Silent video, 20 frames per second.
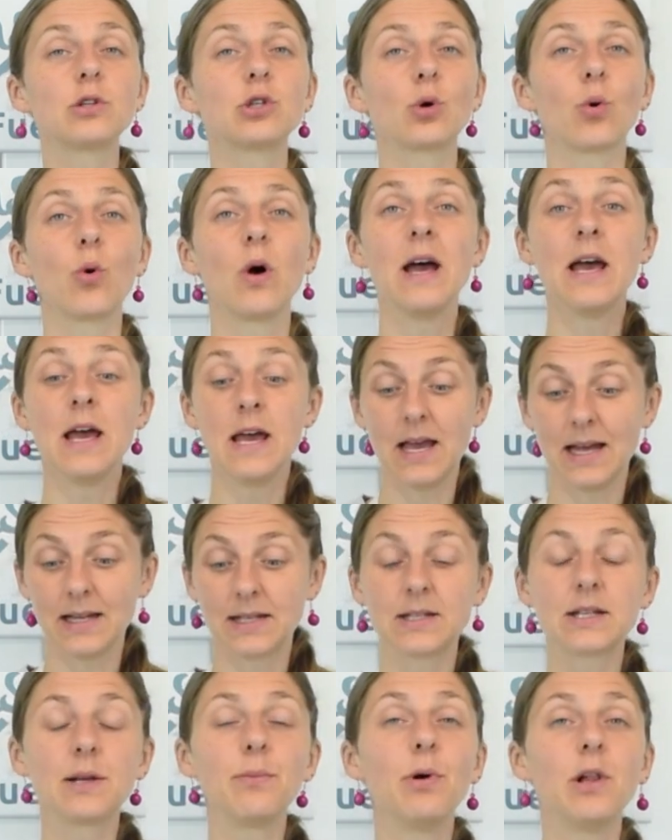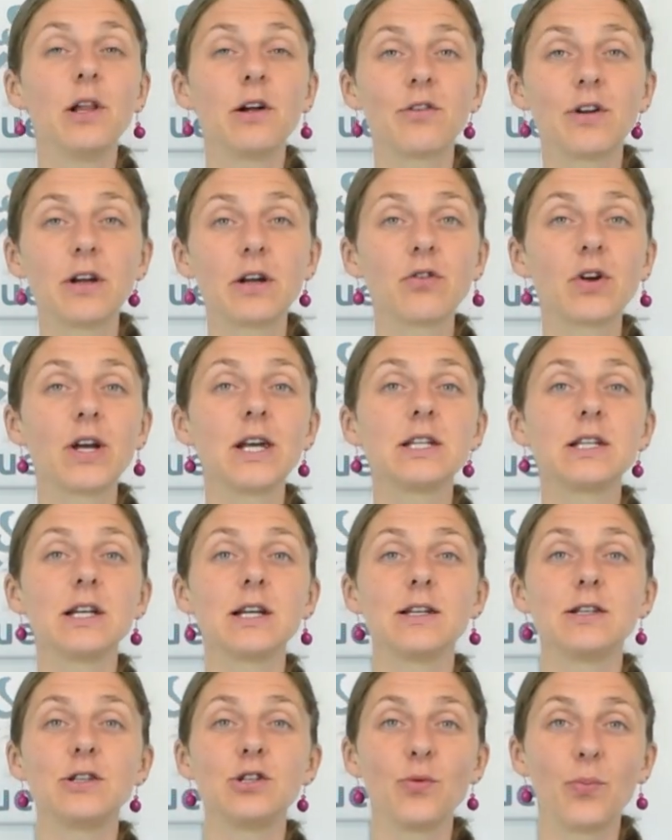So it's similar ingredients.